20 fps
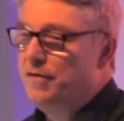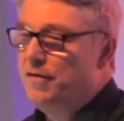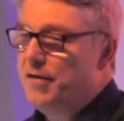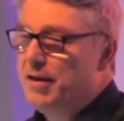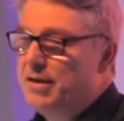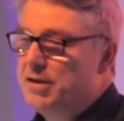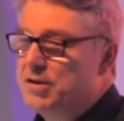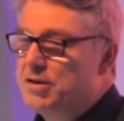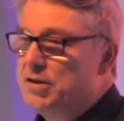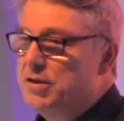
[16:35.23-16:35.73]

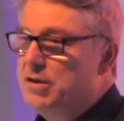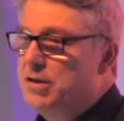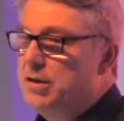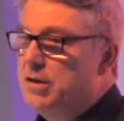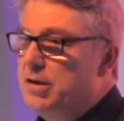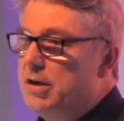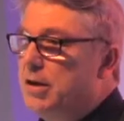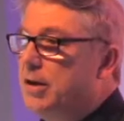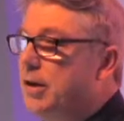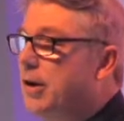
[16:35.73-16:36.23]
finish.
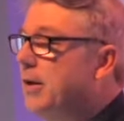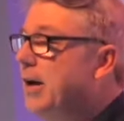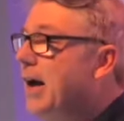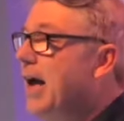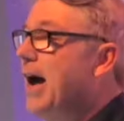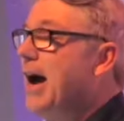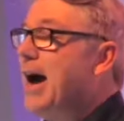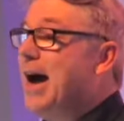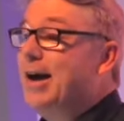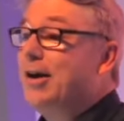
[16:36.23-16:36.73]

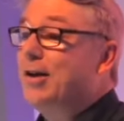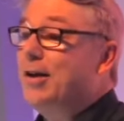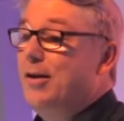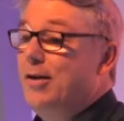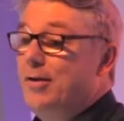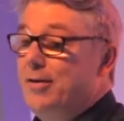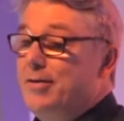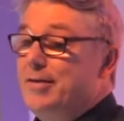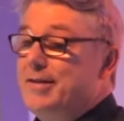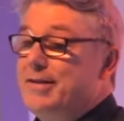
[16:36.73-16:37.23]
Now, I got to
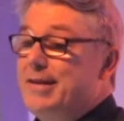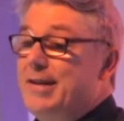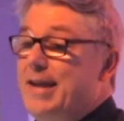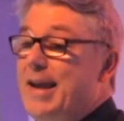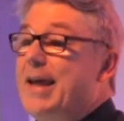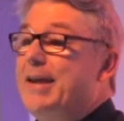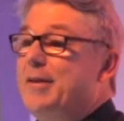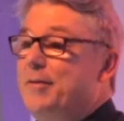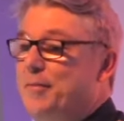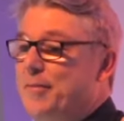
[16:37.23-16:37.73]
learn to
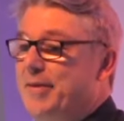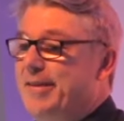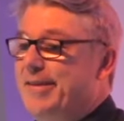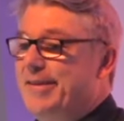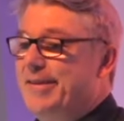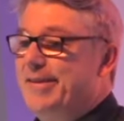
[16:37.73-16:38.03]
let him.